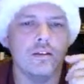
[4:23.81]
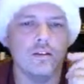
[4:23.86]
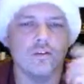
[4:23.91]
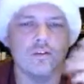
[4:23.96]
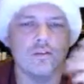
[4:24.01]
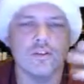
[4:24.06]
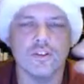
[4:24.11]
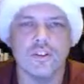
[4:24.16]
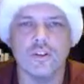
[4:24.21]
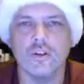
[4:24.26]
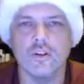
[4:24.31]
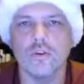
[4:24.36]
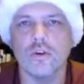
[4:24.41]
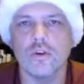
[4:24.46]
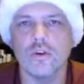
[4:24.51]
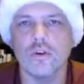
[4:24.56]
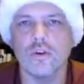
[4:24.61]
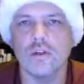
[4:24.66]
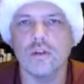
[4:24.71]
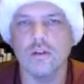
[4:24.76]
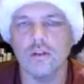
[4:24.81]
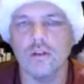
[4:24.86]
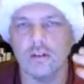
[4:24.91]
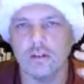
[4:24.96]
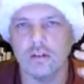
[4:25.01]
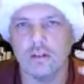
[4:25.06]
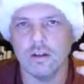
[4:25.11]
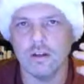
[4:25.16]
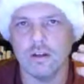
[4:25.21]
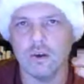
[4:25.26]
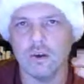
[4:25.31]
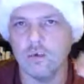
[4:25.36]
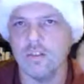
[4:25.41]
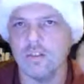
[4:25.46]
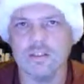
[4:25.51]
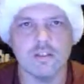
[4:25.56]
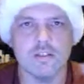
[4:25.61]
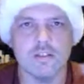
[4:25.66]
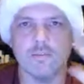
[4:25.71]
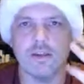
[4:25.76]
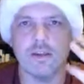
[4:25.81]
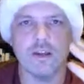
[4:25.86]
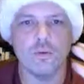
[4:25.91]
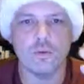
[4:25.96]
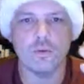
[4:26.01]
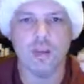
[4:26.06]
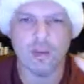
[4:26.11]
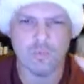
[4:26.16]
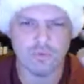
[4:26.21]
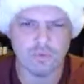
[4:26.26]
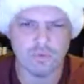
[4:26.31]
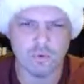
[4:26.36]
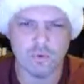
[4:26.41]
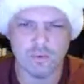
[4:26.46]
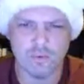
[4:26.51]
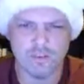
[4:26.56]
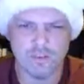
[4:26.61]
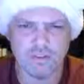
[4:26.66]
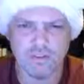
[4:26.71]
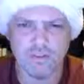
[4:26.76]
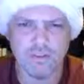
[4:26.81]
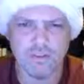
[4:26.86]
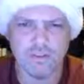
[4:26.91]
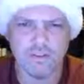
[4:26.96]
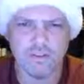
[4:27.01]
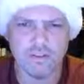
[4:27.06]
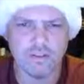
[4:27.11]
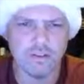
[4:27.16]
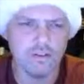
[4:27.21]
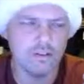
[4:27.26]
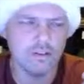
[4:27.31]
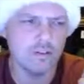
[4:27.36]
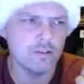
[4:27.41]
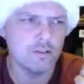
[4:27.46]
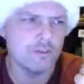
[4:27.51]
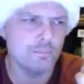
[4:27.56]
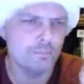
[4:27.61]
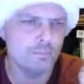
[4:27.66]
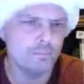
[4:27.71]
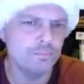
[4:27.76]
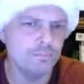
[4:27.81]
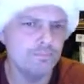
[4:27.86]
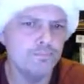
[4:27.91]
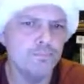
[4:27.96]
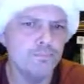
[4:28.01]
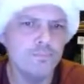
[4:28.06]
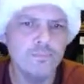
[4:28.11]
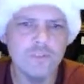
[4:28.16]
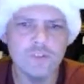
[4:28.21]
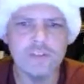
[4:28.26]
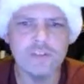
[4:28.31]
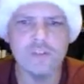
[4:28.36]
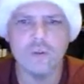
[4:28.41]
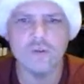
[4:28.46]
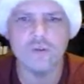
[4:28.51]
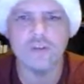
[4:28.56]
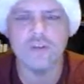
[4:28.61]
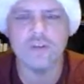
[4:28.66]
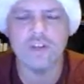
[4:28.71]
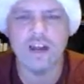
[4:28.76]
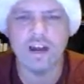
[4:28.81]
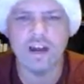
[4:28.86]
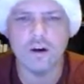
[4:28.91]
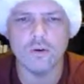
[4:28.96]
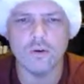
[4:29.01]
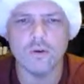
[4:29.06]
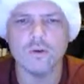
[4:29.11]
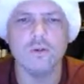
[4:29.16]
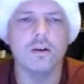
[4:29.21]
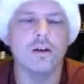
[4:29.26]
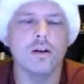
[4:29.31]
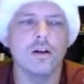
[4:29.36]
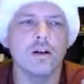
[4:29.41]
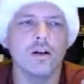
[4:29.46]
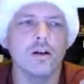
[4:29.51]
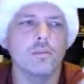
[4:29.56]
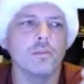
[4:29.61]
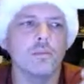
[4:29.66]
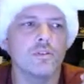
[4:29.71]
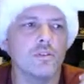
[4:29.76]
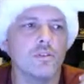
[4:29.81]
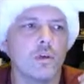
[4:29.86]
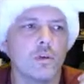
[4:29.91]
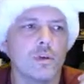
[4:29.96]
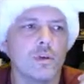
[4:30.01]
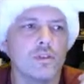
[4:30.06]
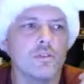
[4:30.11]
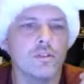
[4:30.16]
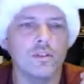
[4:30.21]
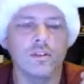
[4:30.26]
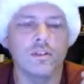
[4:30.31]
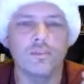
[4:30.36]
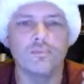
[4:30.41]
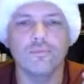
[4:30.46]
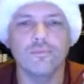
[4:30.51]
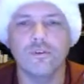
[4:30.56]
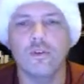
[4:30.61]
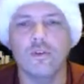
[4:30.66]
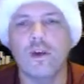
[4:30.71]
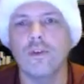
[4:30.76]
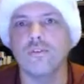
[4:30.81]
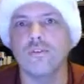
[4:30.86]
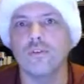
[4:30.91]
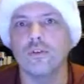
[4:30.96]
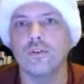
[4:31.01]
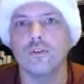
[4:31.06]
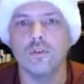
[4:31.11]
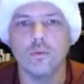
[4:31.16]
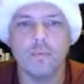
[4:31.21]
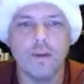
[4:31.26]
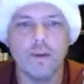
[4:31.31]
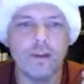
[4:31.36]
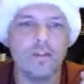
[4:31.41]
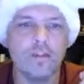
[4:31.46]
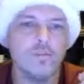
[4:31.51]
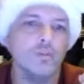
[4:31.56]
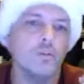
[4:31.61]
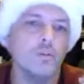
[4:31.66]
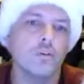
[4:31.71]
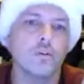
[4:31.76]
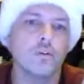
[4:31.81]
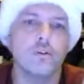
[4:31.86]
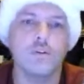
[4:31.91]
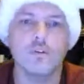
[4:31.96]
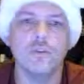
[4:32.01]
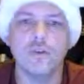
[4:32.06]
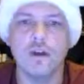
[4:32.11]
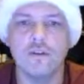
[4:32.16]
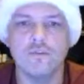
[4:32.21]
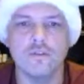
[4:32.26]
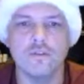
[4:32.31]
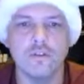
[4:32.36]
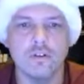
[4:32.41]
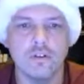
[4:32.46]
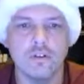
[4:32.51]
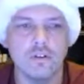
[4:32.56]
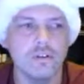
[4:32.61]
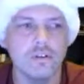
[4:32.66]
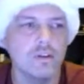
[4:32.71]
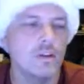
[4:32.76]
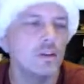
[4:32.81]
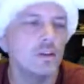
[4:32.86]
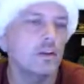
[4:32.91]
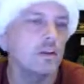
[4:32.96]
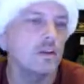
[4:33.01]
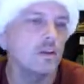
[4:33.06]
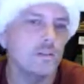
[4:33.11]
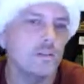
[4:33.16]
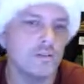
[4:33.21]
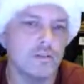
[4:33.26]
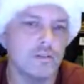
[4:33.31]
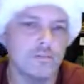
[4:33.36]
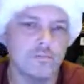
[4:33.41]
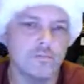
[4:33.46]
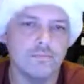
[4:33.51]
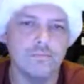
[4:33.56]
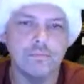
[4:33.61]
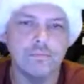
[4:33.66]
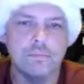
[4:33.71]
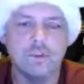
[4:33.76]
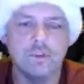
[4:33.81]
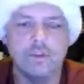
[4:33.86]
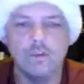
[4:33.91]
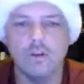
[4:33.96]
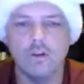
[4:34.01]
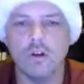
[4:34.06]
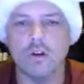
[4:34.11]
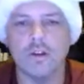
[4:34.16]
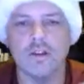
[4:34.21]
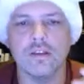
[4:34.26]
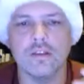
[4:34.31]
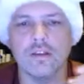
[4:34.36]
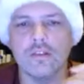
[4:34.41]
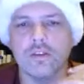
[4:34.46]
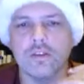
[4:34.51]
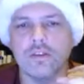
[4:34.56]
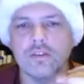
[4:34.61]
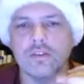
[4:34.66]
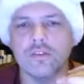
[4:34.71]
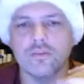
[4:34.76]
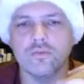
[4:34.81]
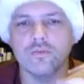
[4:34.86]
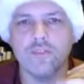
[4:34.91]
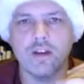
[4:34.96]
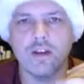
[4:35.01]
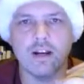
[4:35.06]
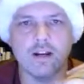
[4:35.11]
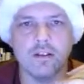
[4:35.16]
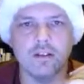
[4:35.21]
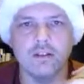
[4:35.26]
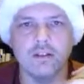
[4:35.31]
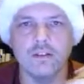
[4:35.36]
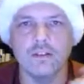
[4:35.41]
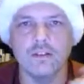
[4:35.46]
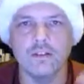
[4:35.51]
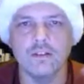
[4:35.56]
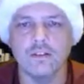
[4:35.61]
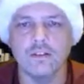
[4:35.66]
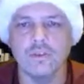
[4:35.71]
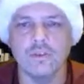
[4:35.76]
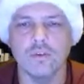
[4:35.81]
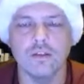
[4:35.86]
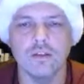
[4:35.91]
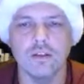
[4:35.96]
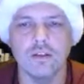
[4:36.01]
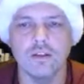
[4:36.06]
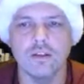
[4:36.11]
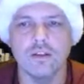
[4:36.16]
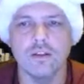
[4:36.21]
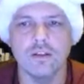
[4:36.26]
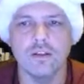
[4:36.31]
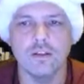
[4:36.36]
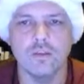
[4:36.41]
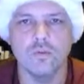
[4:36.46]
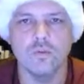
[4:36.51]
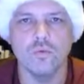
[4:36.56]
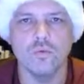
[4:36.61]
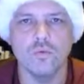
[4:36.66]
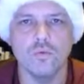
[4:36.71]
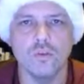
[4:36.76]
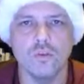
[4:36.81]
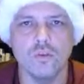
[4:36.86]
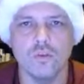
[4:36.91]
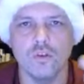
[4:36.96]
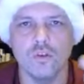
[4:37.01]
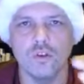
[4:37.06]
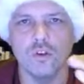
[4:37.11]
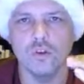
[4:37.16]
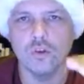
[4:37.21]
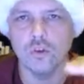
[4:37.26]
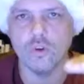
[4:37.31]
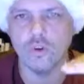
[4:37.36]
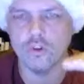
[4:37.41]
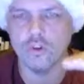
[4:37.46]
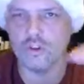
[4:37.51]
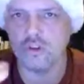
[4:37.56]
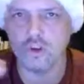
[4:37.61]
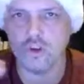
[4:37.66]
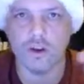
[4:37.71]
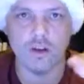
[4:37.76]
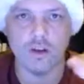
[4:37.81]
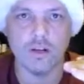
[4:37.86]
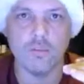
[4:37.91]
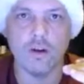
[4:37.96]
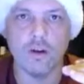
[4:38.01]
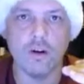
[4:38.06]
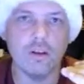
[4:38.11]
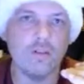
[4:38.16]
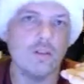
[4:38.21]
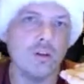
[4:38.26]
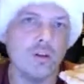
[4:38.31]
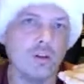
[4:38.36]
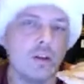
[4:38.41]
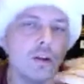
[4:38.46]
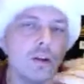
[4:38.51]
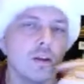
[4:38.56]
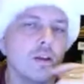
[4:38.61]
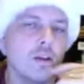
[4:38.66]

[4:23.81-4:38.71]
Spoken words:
security always gets a bad rap. It's always the thing that slows you down. It's always, you have to enter a password. You have to, log into this. You've got to, when you're just talking about even